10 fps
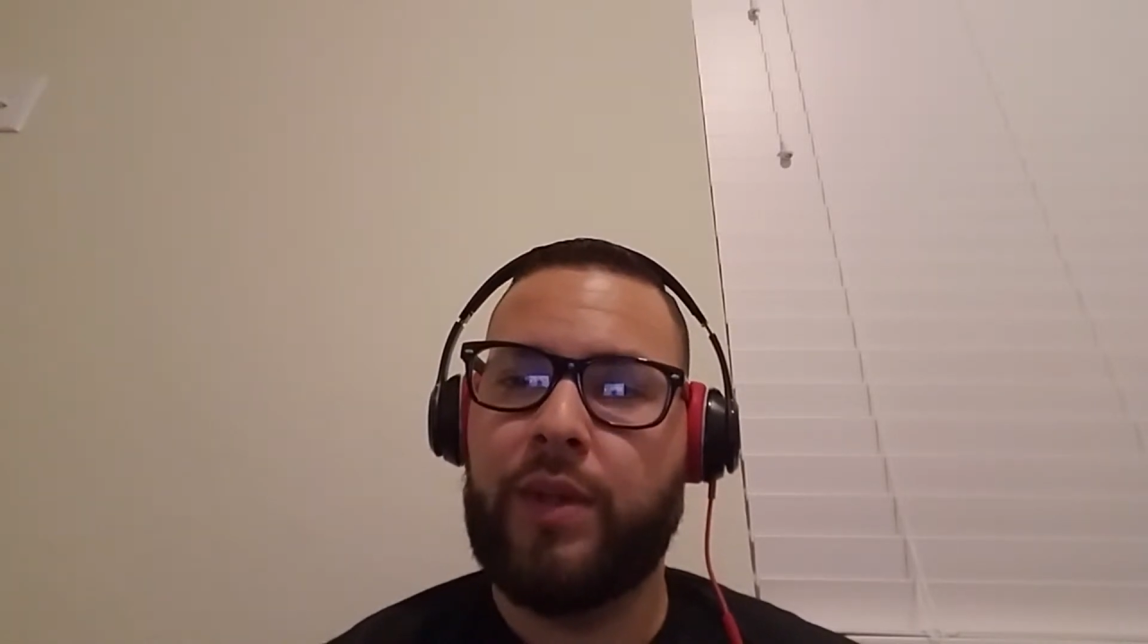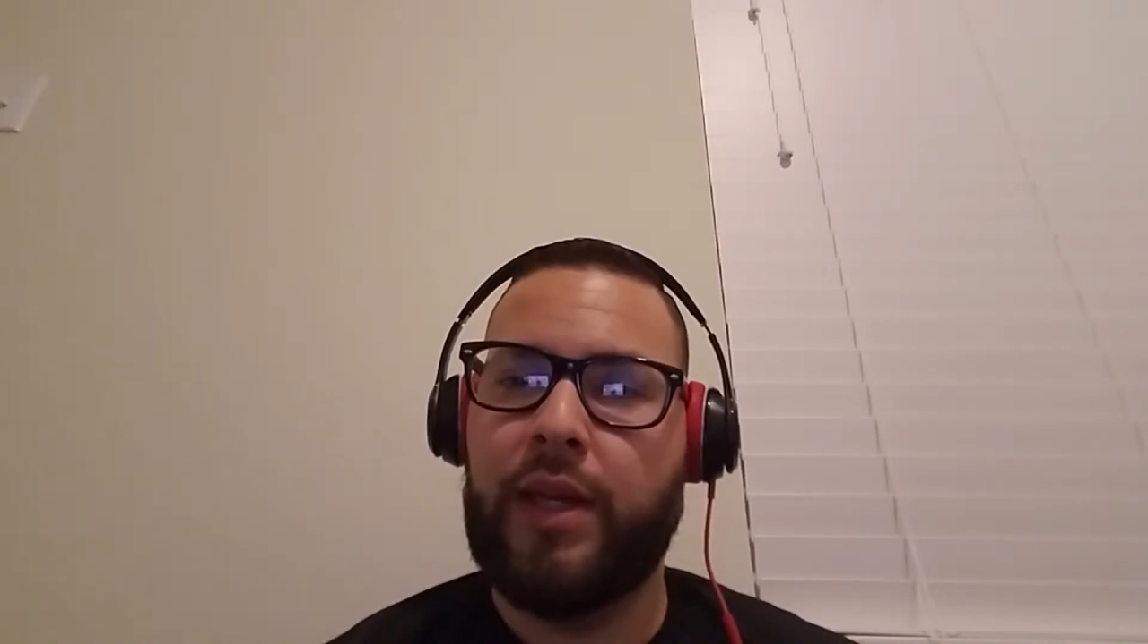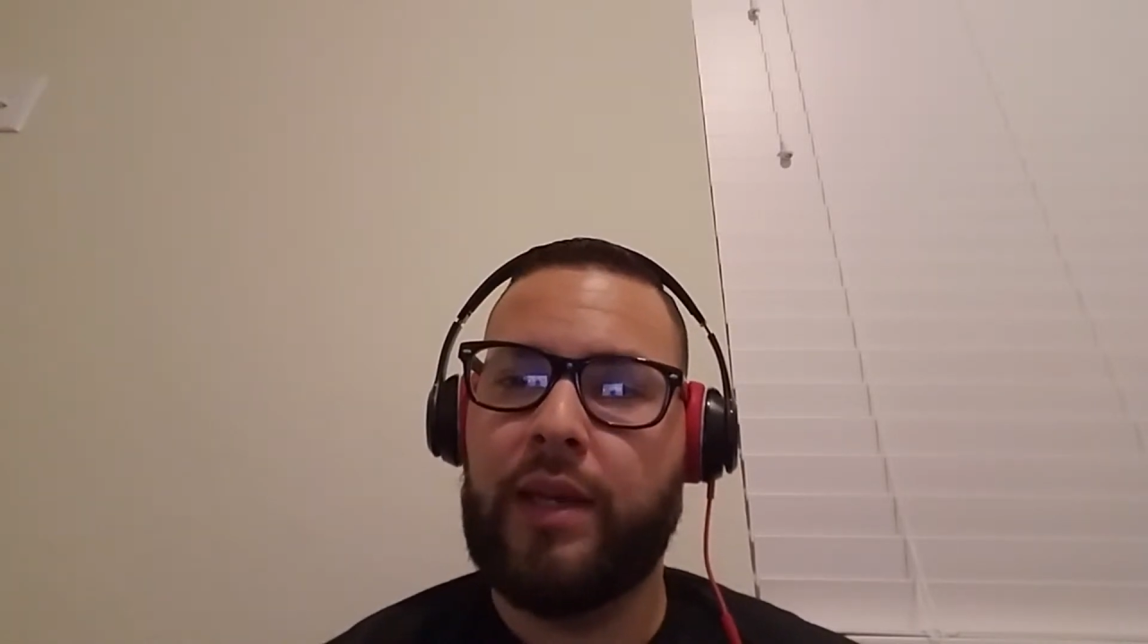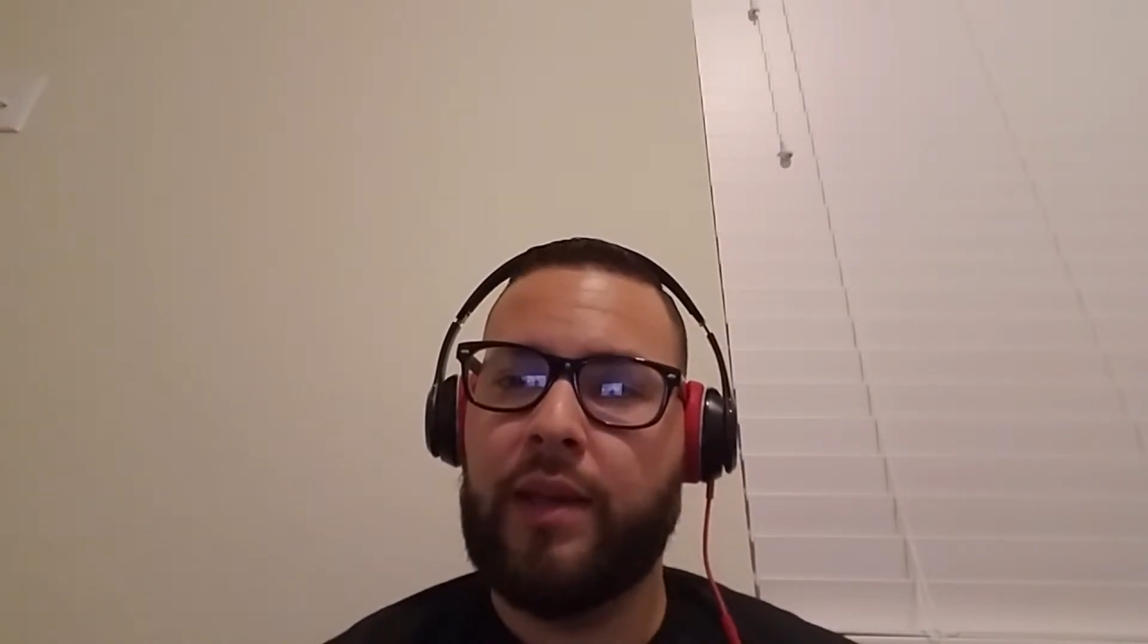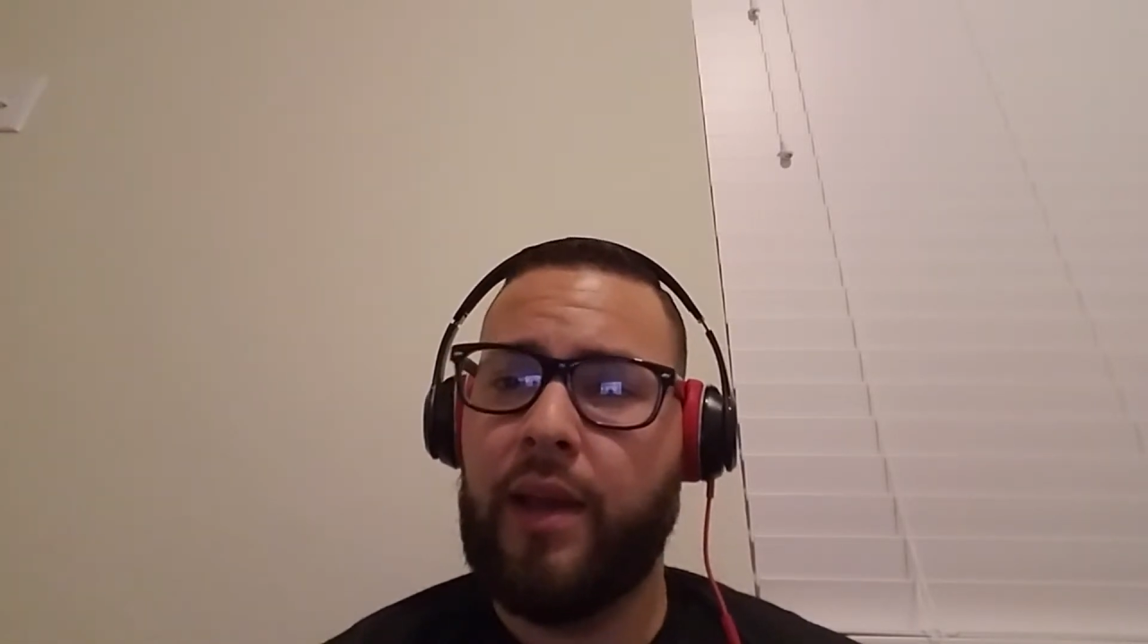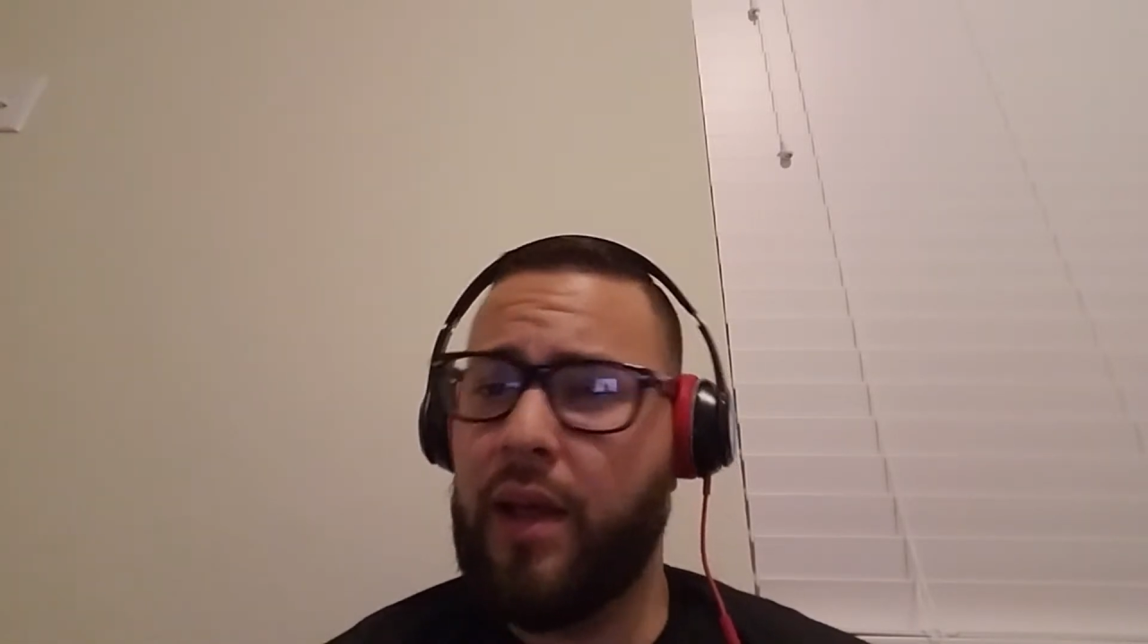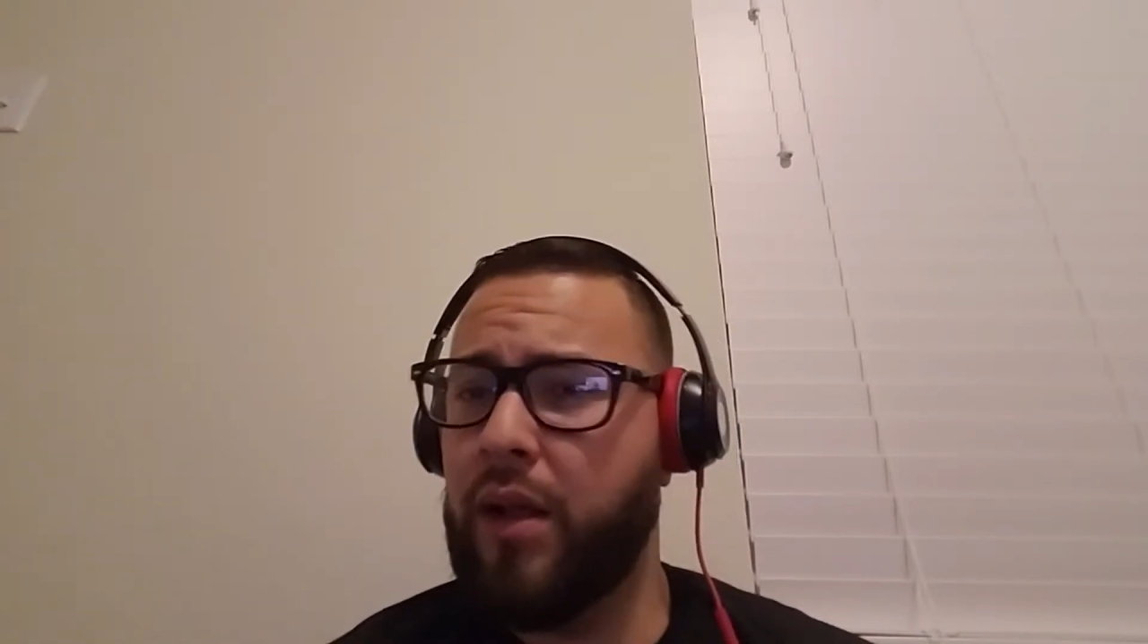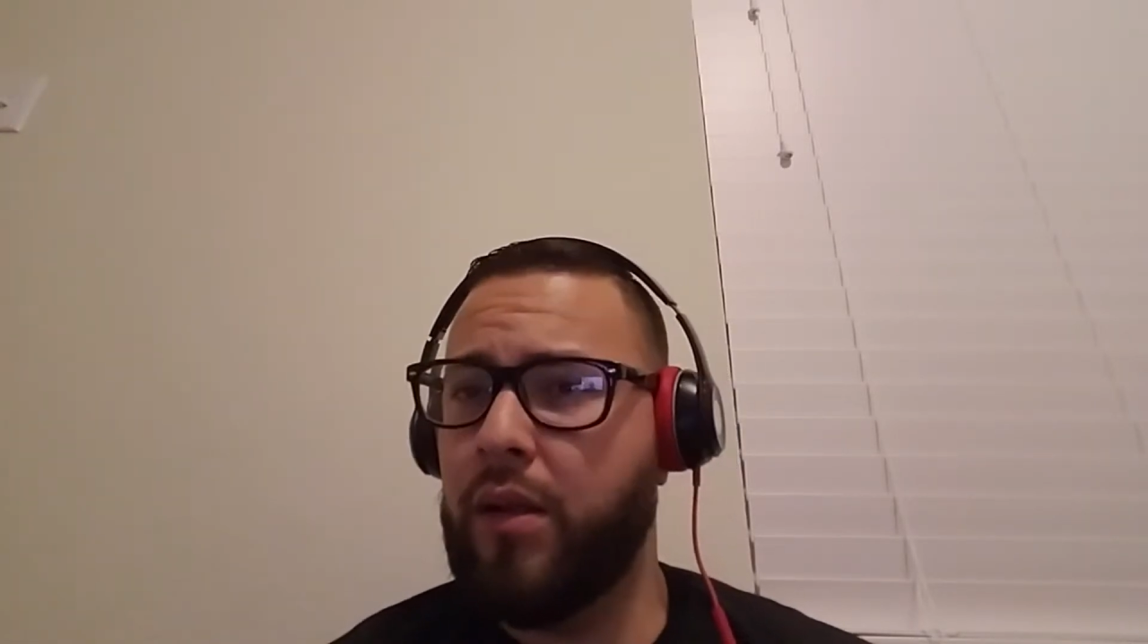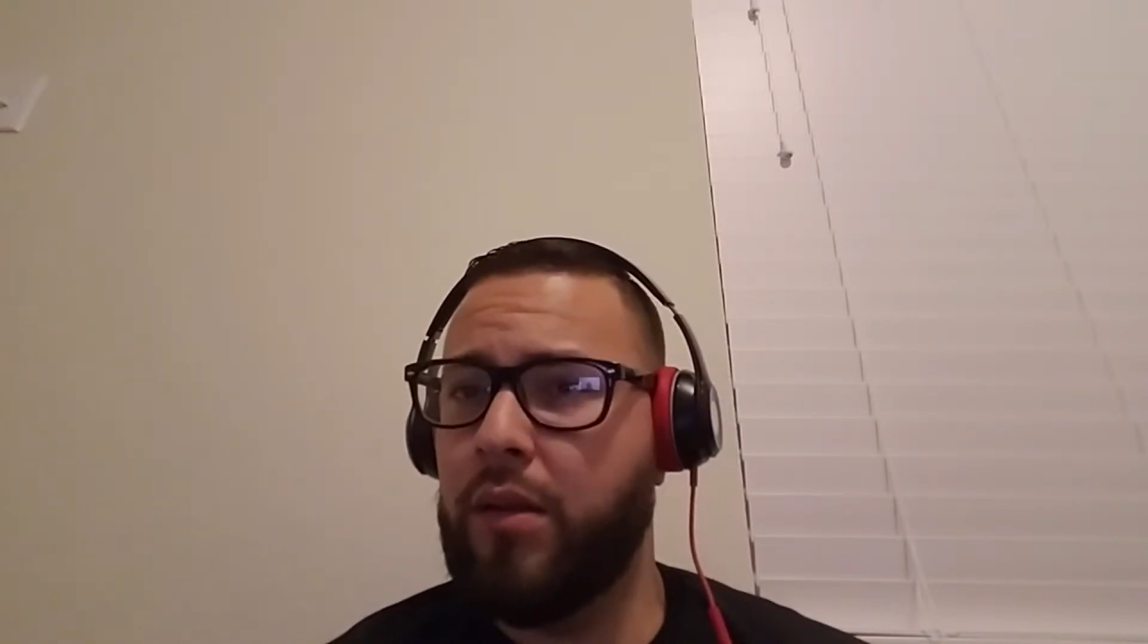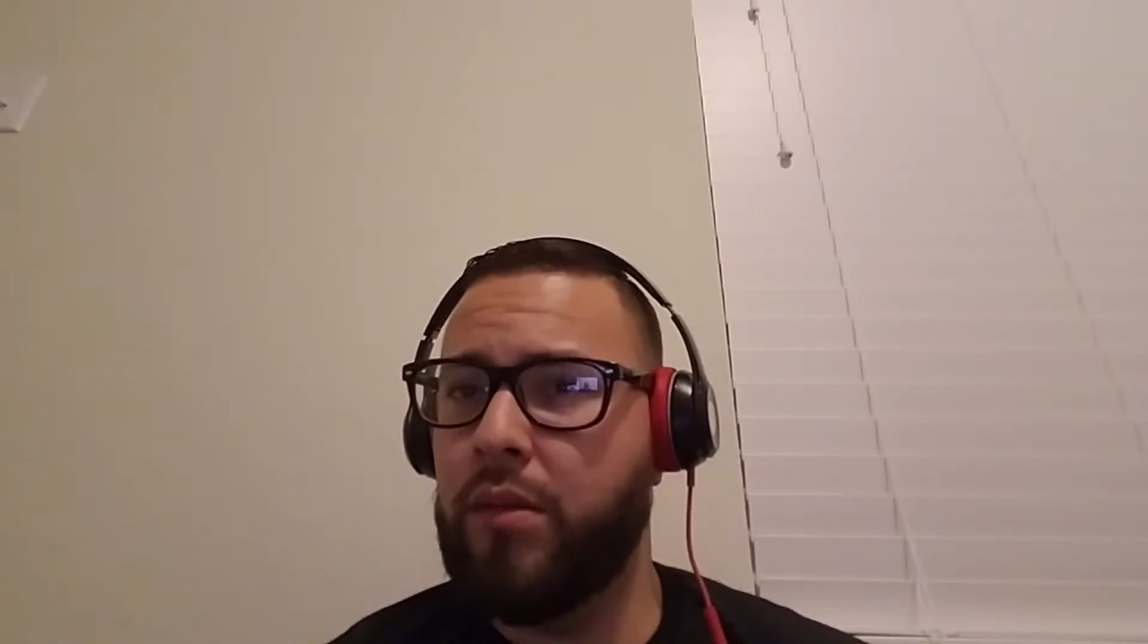like
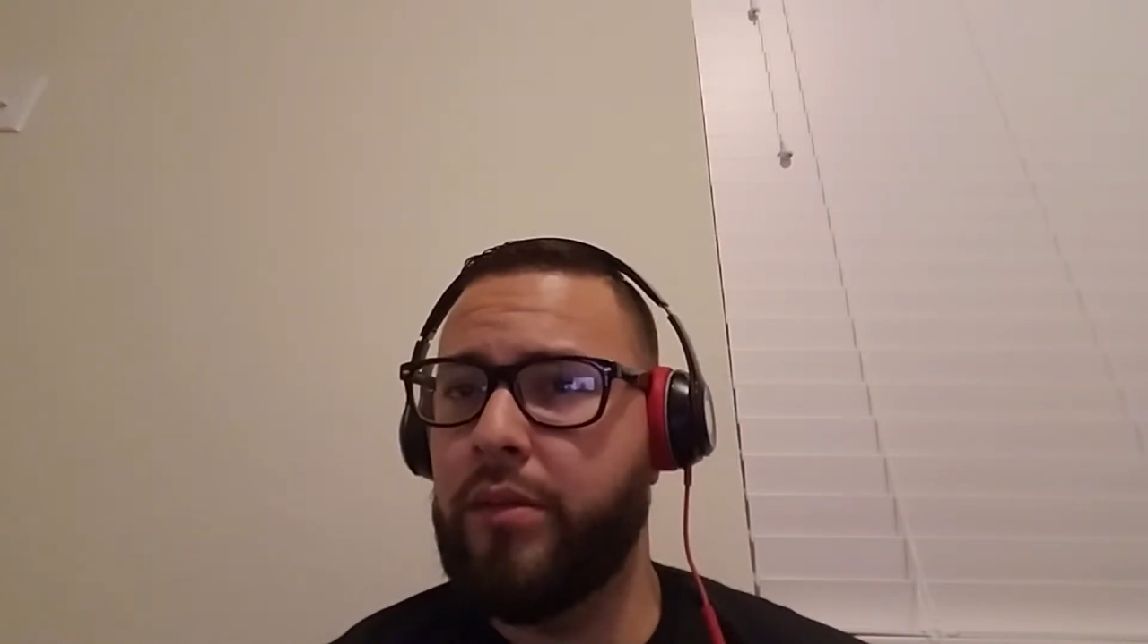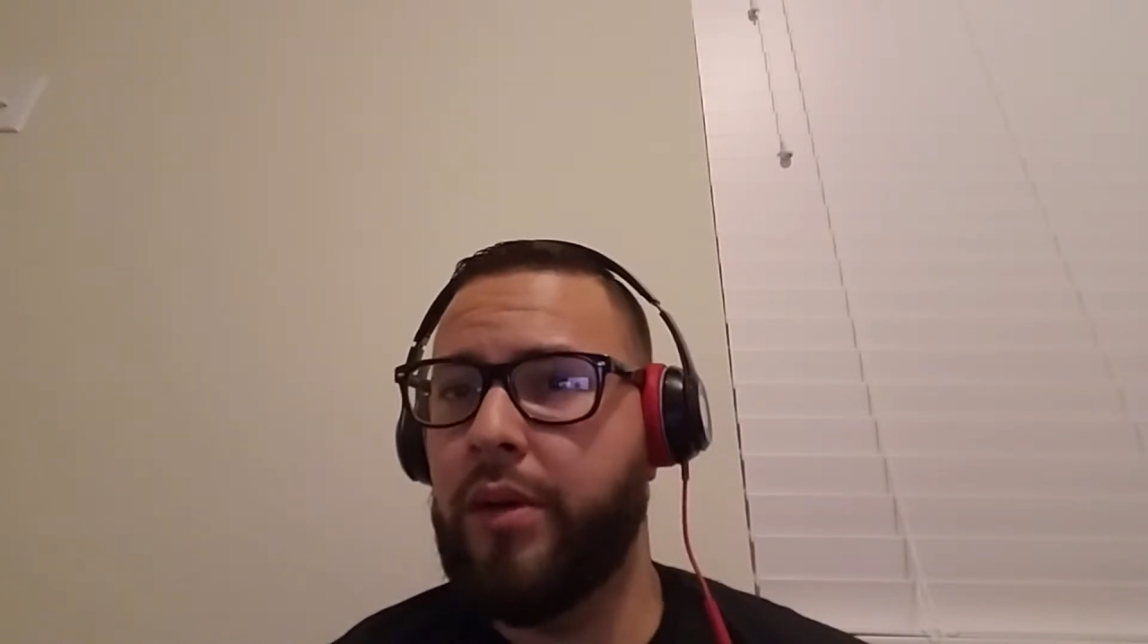L,